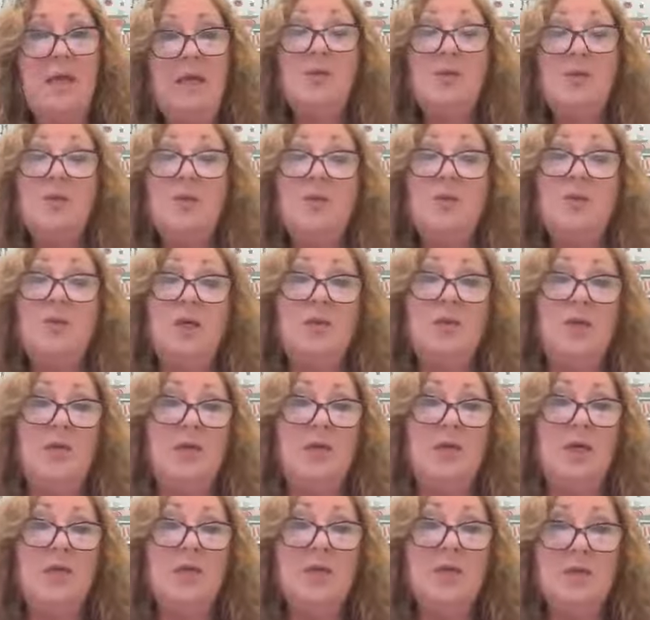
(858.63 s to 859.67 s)
or
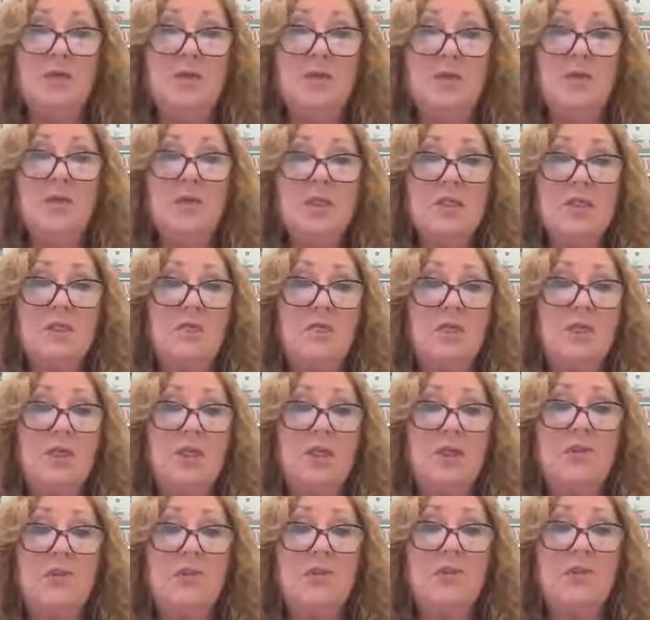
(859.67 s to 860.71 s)
$200,000 for an
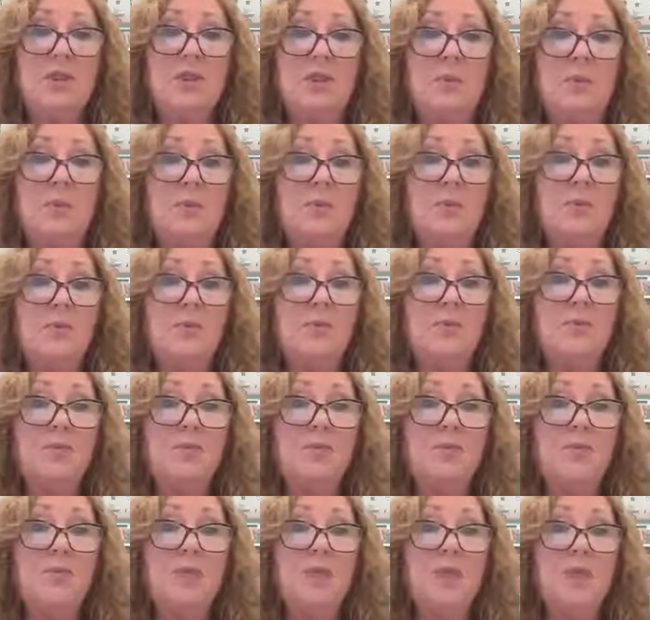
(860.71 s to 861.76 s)
individual.
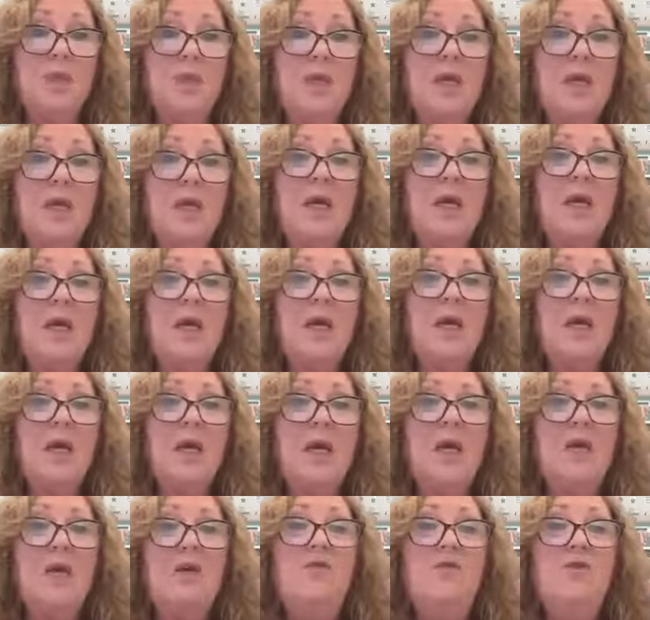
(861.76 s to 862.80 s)

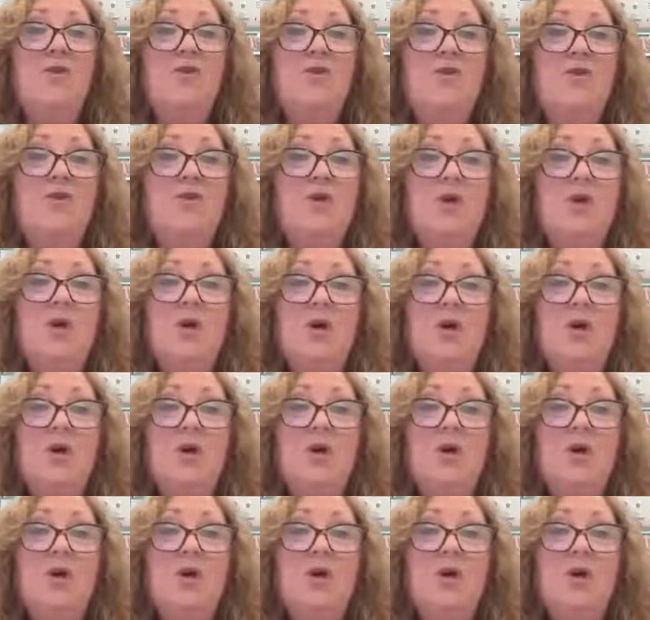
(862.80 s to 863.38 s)
If you do not